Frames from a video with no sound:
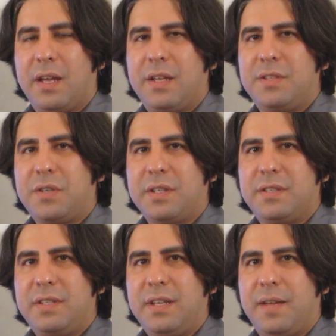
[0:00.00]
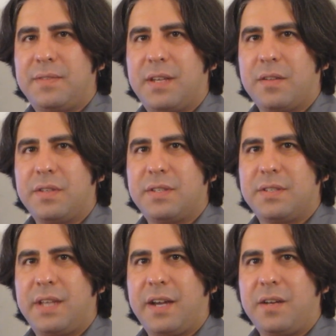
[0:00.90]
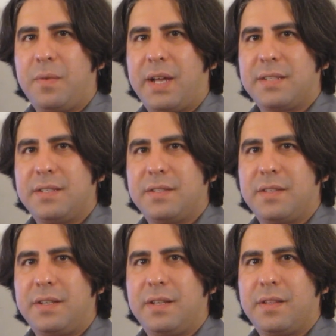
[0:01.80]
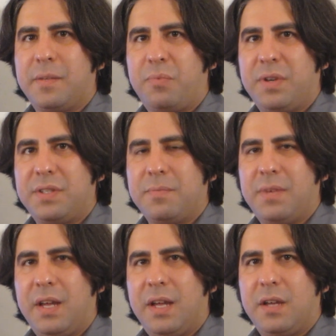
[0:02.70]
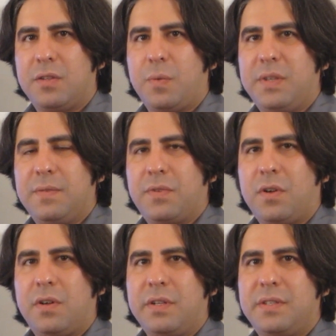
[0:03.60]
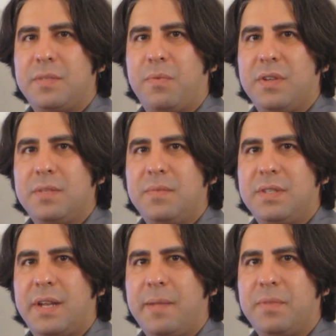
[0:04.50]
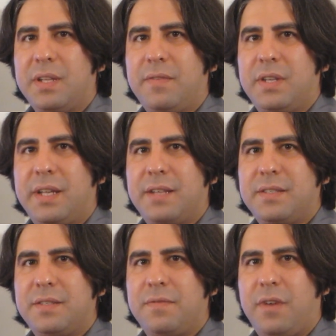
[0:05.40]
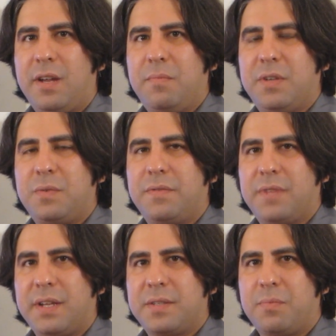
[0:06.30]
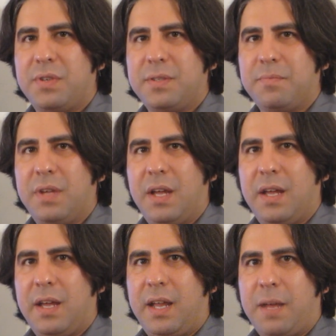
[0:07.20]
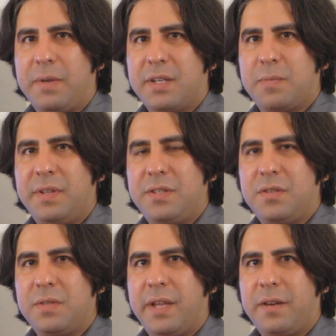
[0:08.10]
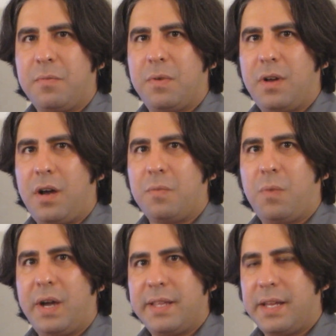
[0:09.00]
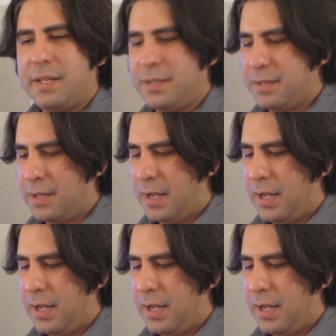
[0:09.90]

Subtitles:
As you can see, I've titled this attack on Auraxis the Prism. The reason for calling this the Prism is that I believe the Nexus very much reflects the Prism, and I'm going to explain to you later on why that is.